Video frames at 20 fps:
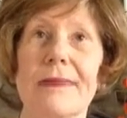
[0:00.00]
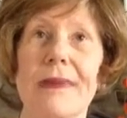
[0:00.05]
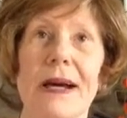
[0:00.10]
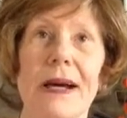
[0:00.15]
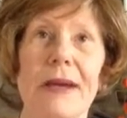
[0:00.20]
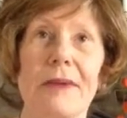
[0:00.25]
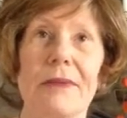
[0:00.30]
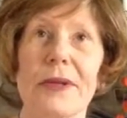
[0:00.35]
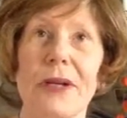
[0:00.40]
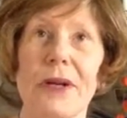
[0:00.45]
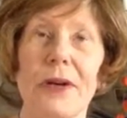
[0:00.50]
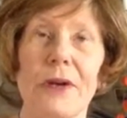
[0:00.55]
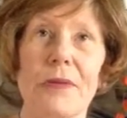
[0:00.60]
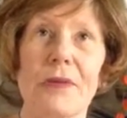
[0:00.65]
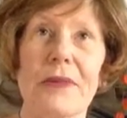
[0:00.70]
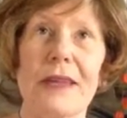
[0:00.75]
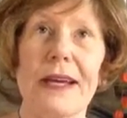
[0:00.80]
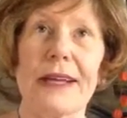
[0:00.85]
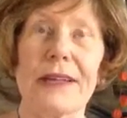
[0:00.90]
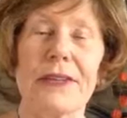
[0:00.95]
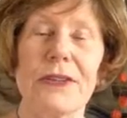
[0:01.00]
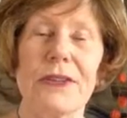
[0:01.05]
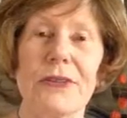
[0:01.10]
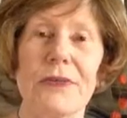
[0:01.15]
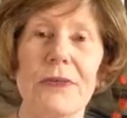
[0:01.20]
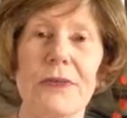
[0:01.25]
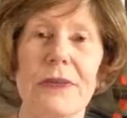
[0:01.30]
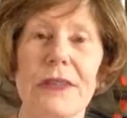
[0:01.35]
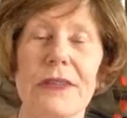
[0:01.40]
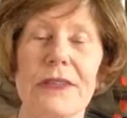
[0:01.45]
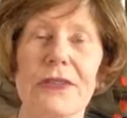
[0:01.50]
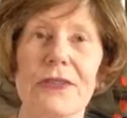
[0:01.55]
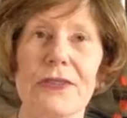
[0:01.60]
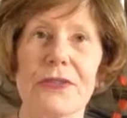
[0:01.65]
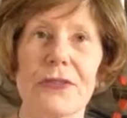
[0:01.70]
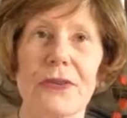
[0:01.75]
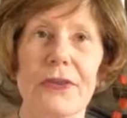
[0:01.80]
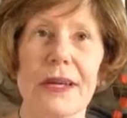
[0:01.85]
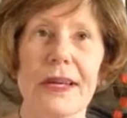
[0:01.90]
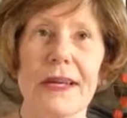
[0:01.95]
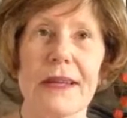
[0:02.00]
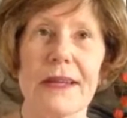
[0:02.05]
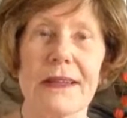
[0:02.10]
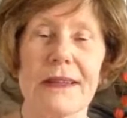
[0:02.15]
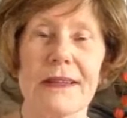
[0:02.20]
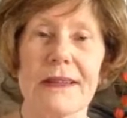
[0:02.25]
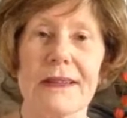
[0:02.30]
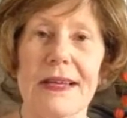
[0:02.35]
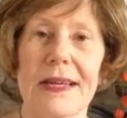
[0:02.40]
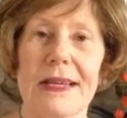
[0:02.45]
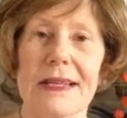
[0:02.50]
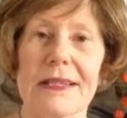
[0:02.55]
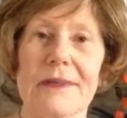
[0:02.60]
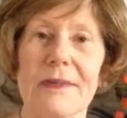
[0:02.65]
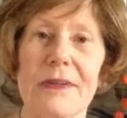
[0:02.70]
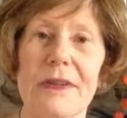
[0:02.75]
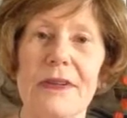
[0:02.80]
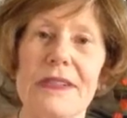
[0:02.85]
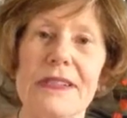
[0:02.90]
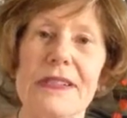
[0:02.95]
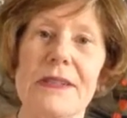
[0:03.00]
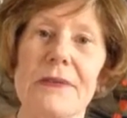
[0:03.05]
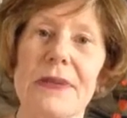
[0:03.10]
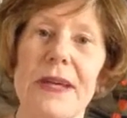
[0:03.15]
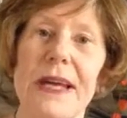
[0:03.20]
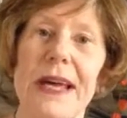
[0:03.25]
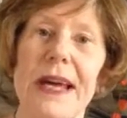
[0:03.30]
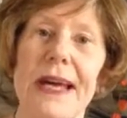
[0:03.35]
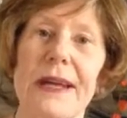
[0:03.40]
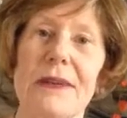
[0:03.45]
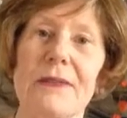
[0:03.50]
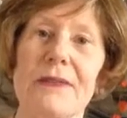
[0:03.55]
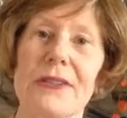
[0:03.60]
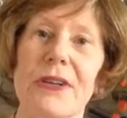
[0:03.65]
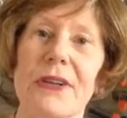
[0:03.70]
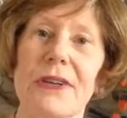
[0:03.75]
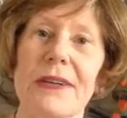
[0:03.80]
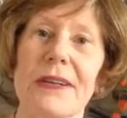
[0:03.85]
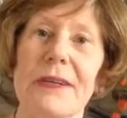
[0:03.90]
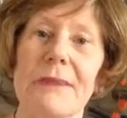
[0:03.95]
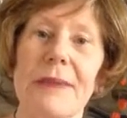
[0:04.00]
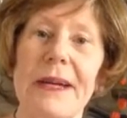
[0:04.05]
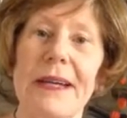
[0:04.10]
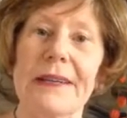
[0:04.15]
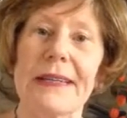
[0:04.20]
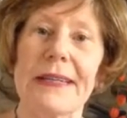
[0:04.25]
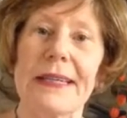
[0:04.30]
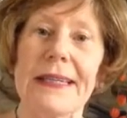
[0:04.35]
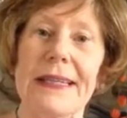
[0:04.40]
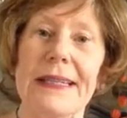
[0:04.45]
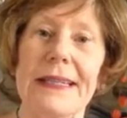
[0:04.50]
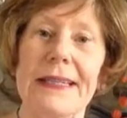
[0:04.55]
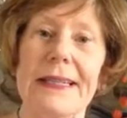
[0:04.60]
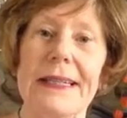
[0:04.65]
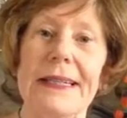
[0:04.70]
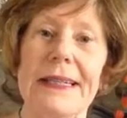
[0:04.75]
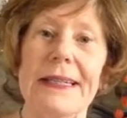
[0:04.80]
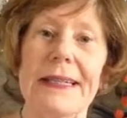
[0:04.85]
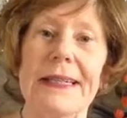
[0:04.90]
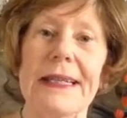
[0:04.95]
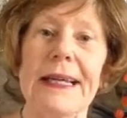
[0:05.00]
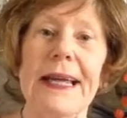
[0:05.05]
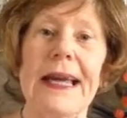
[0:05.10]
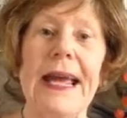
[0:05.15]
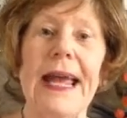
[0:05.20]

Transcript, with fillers: I would hope that you will enjoy that experience that we had talking about keening